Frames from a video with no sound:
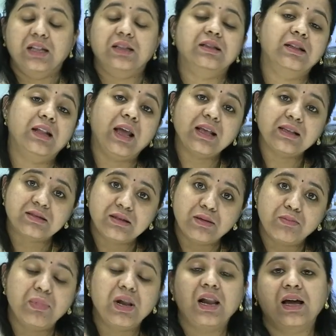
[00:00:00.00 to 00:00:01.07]
They
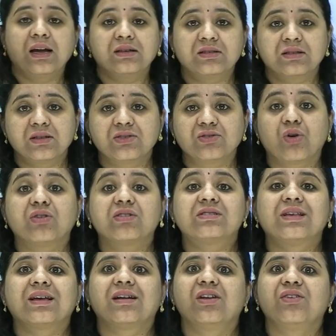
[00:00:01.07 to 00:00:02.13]
symbolizes or
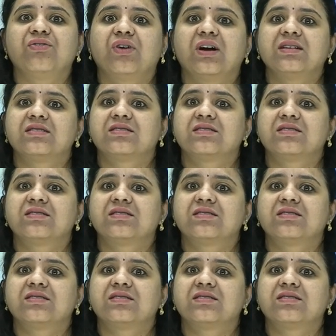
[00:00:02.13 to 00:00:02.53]
signifies